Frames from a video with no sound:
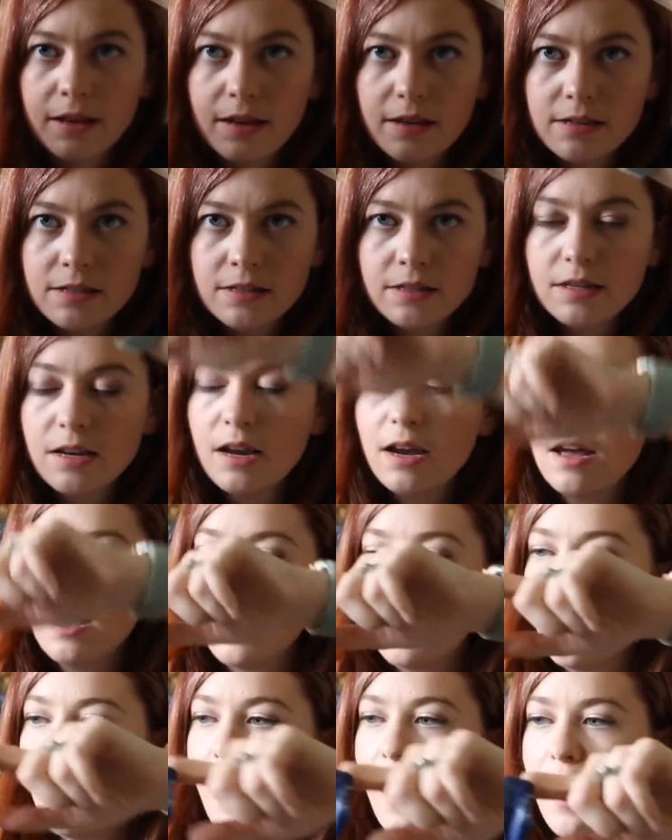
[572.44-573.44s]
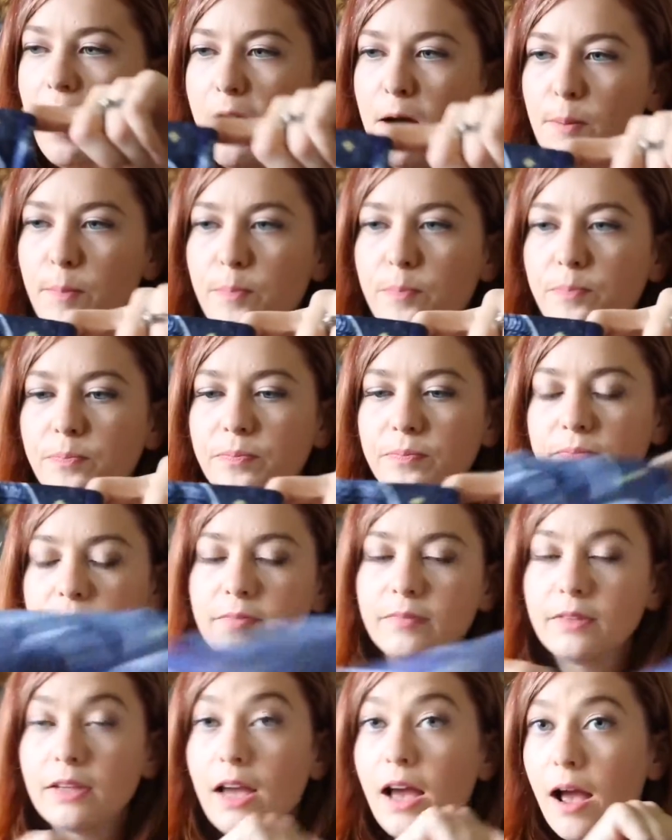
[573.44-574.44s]
this.
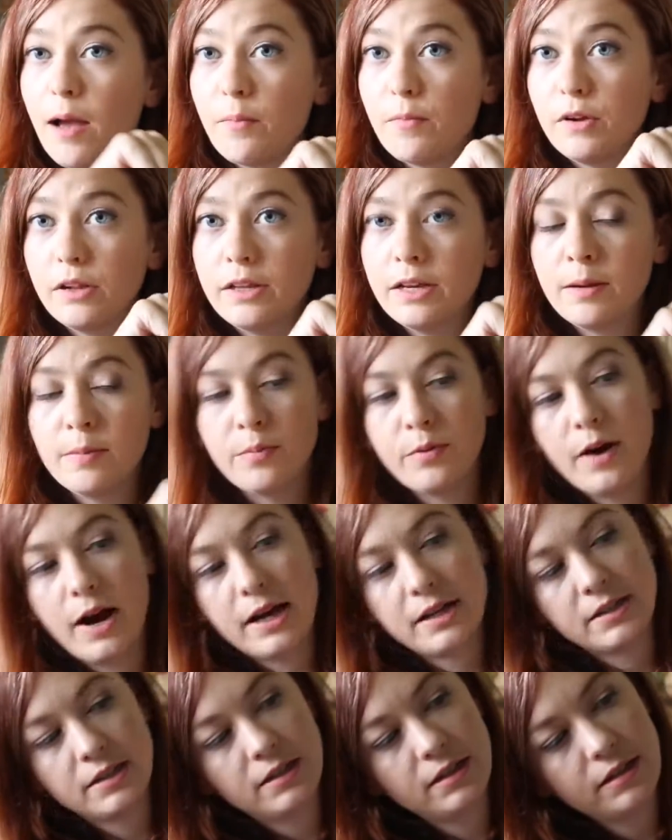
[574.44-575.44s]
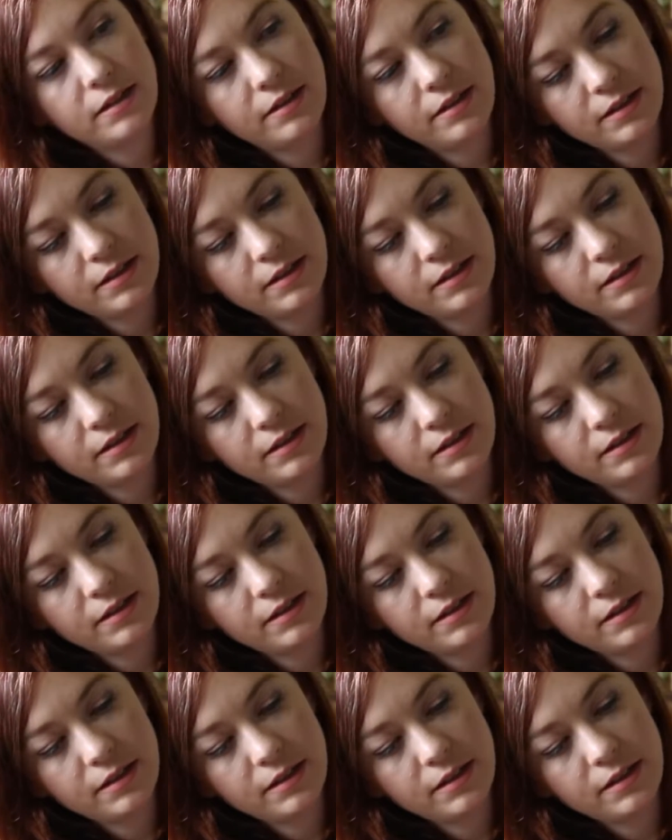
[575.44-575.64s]
I'm really impressed.